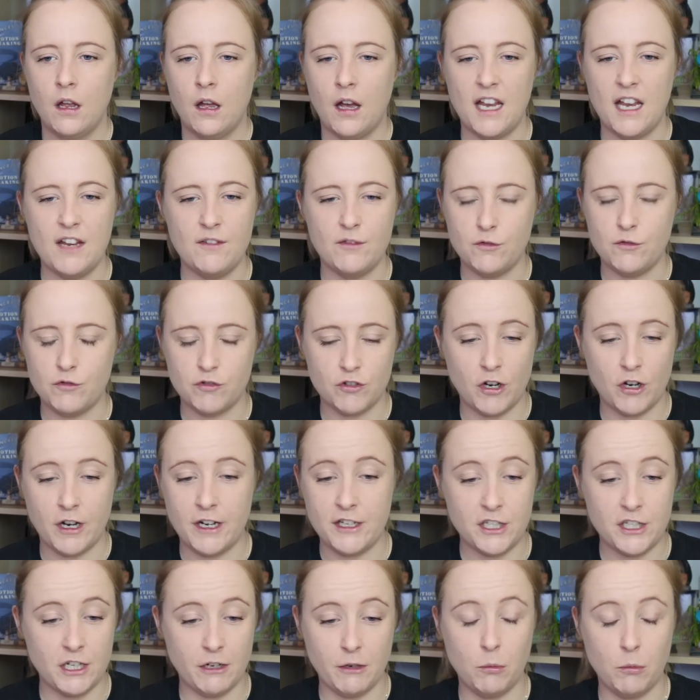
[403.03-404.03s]
I even
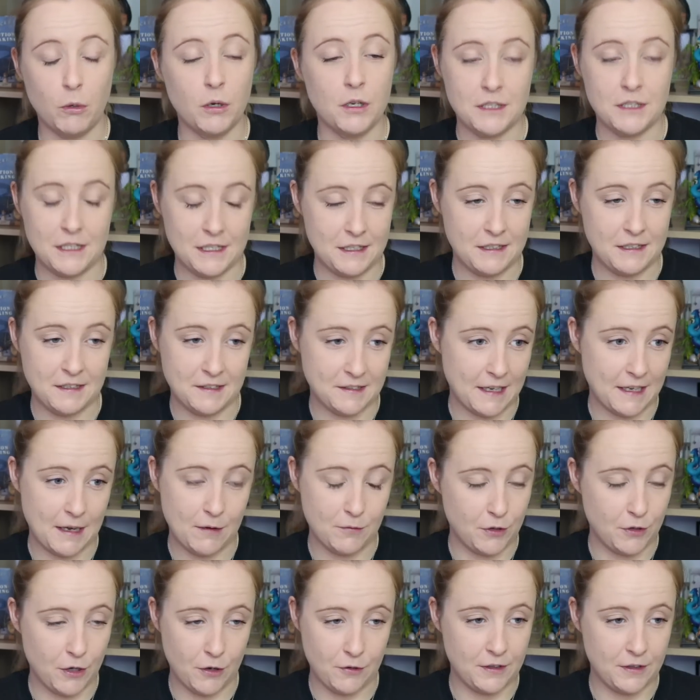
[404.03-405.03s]
tried Cherry Wallace's
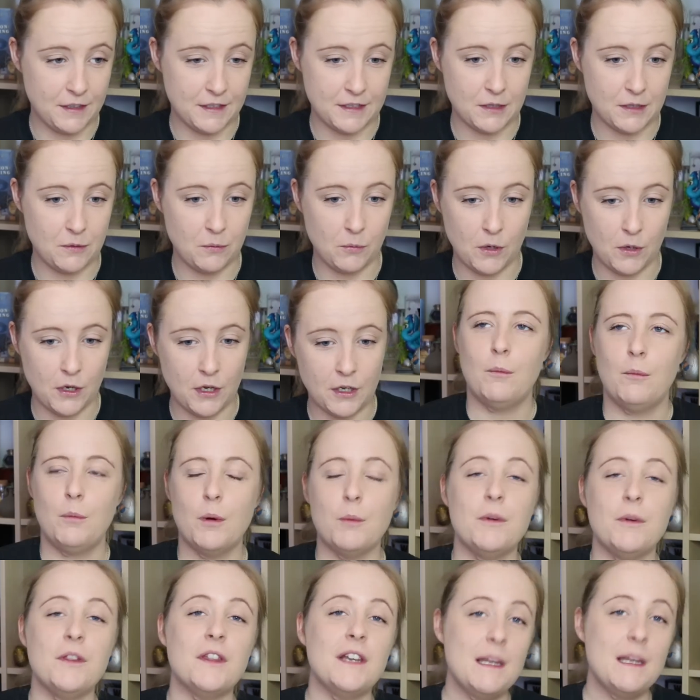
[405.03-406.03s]
discount code and it didn't work.
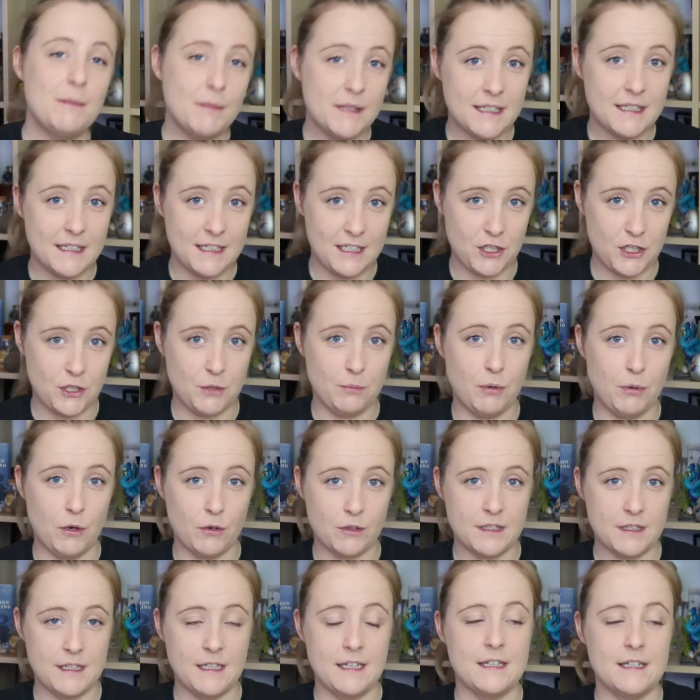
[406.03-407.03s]
But with the limited edition
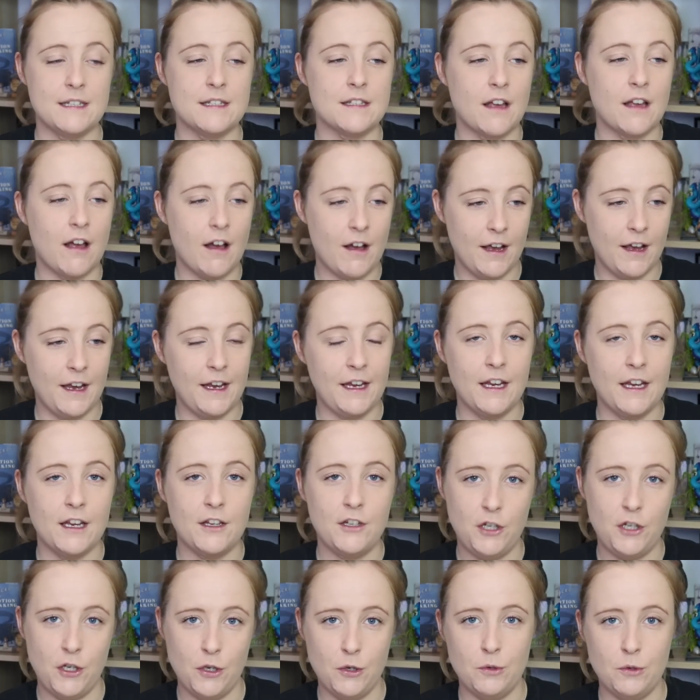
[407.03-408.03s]
boxes, I
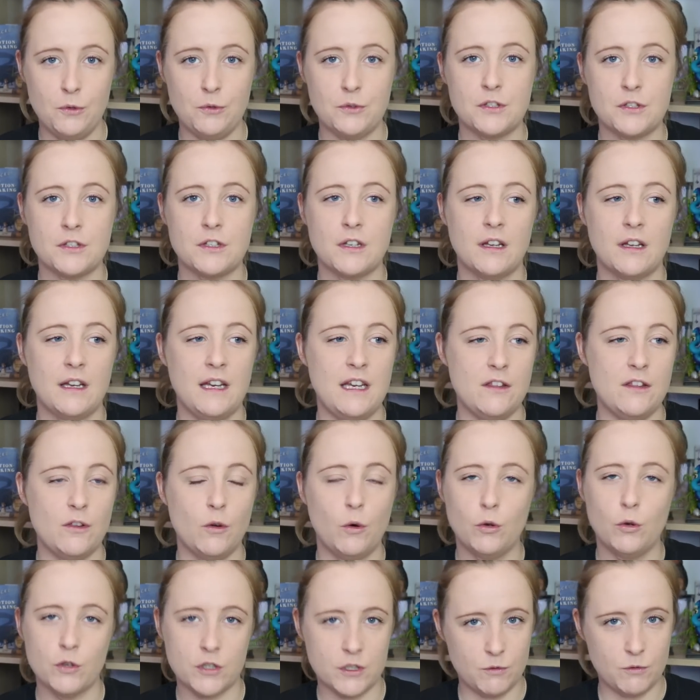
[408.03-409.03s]
use either
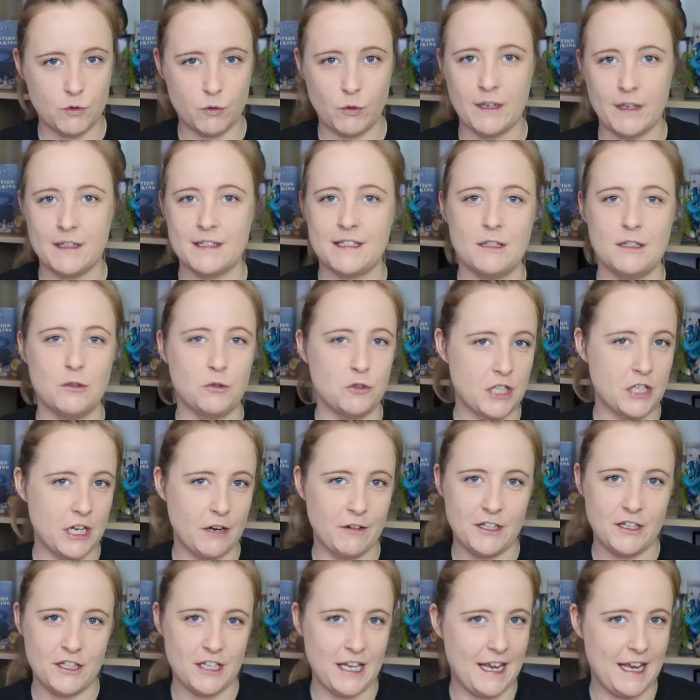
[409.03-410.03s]
Awesome20 or
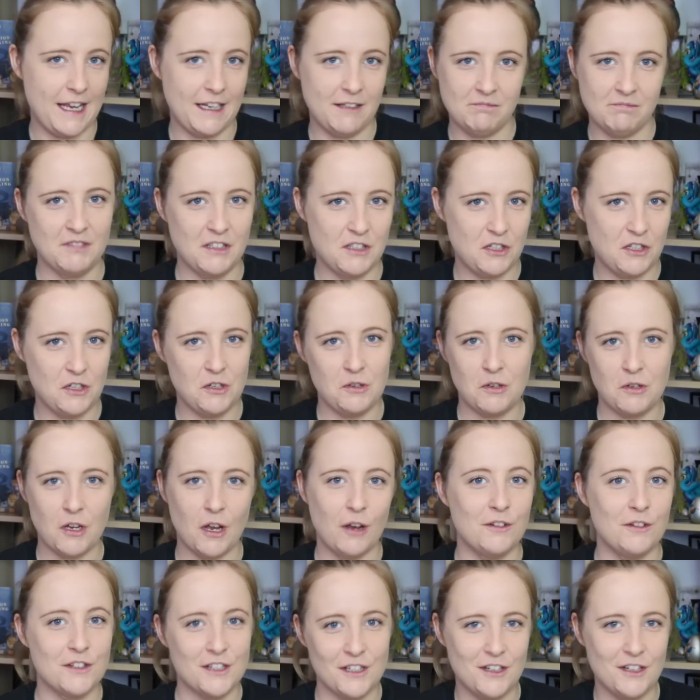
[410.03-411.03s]
Cherry10, the two
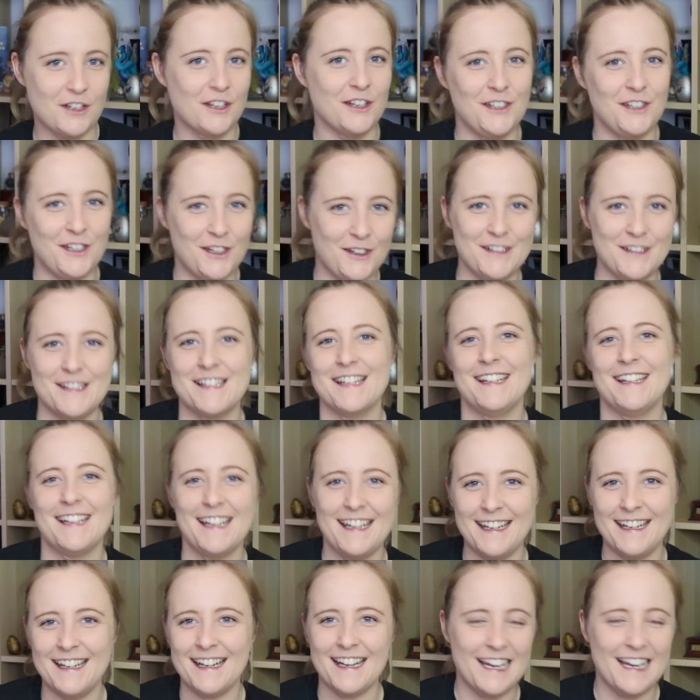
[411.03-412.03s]
codes that you can use in
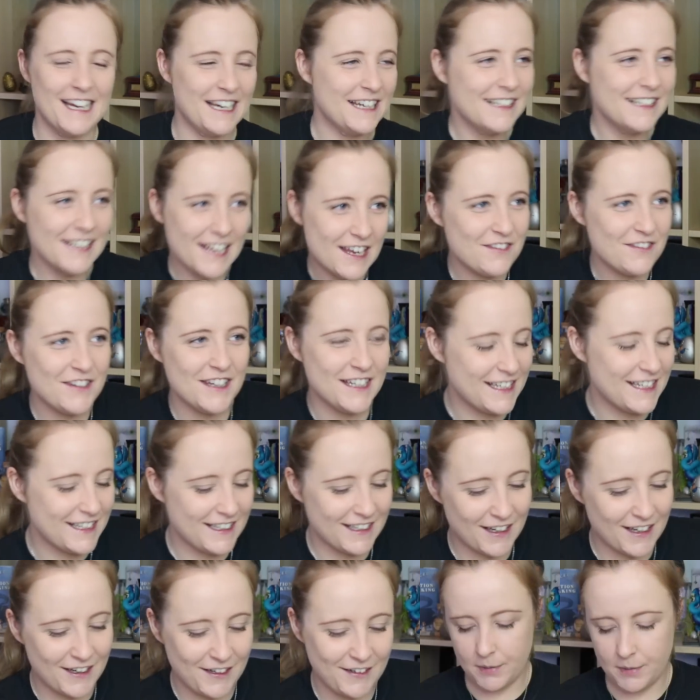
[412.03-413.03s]
Geek Gear, if you didn't
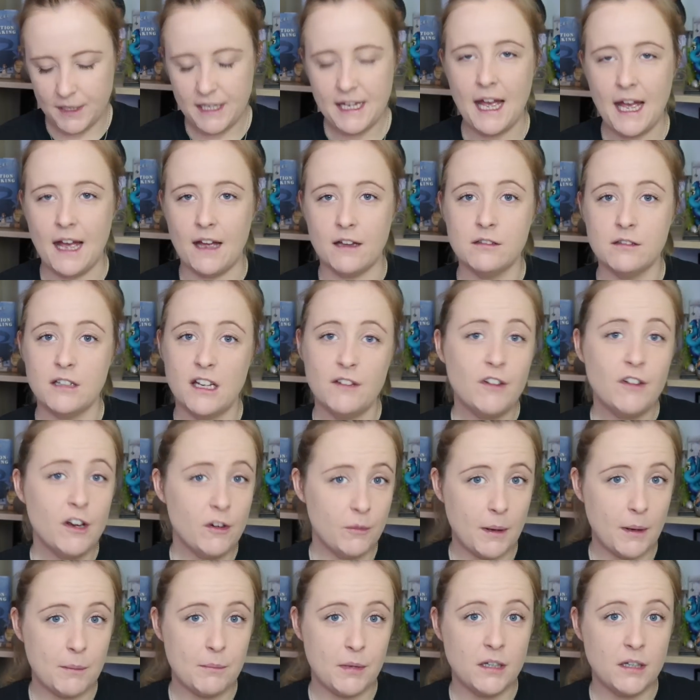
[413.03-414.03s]
know. But yeah, if I
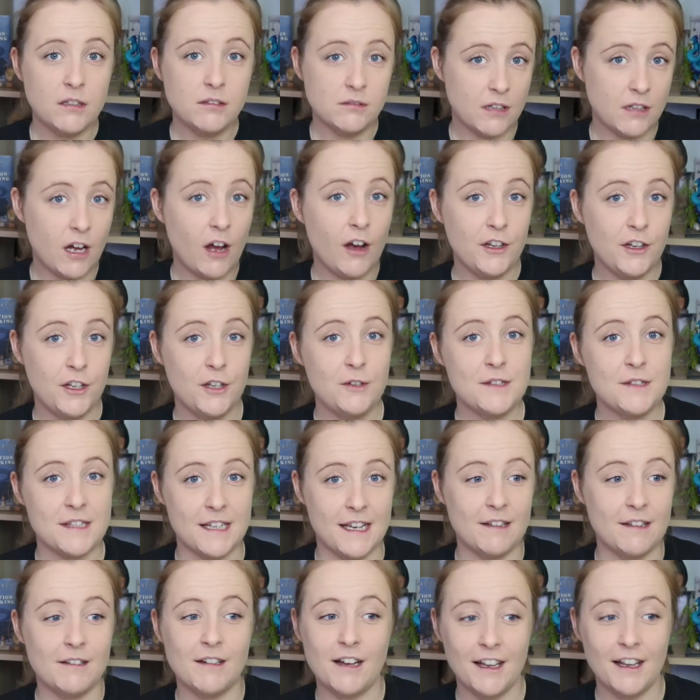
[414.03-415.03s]
remember, I'll use
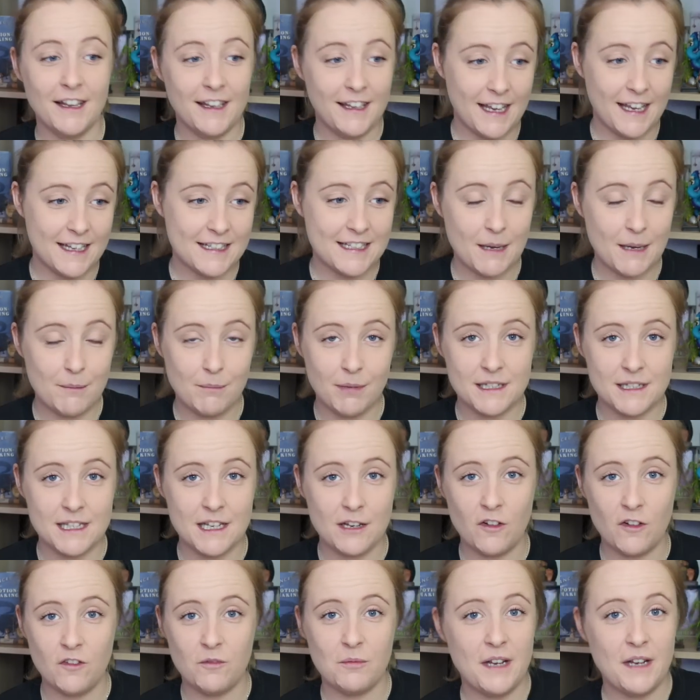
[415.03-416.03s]
it. I can get
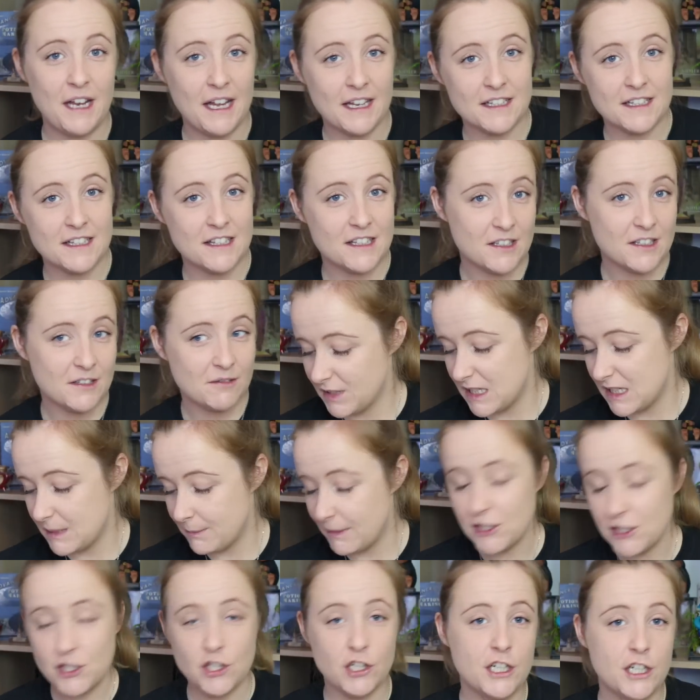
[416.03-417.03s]
10% off my next
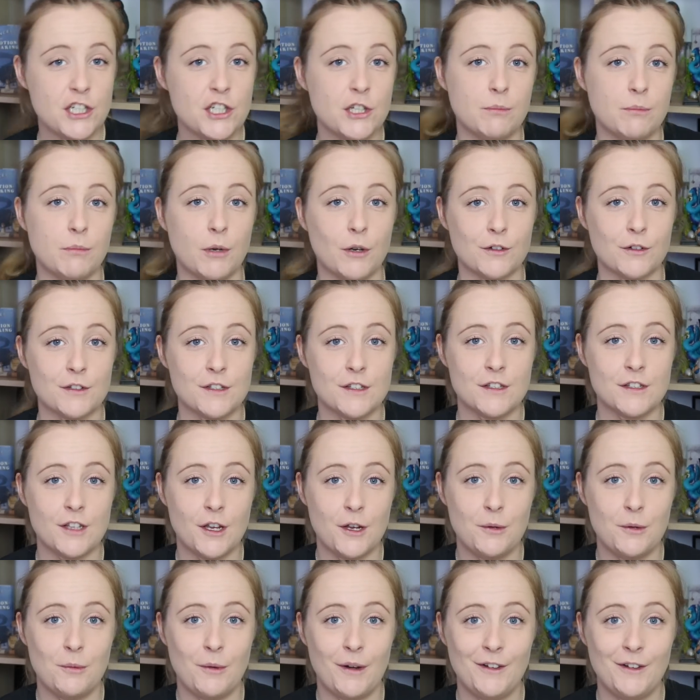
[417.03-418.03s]
special edition box,
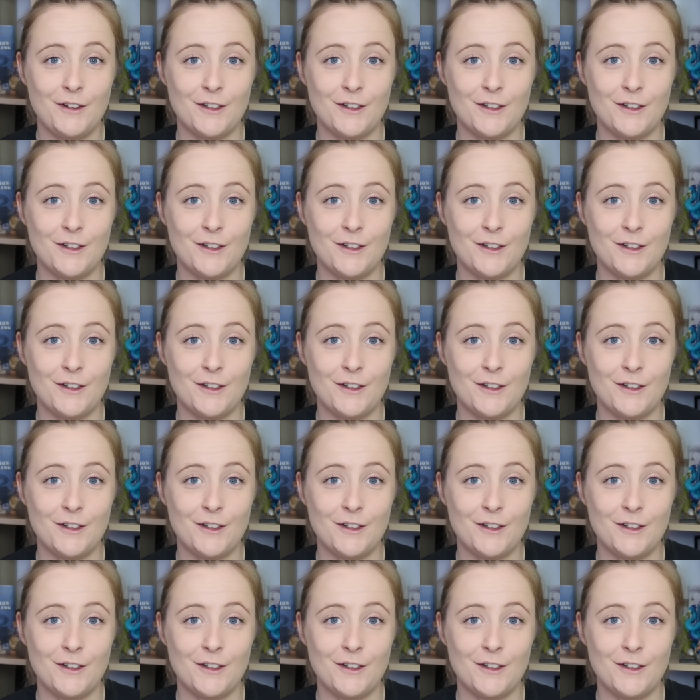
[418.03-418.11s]
so why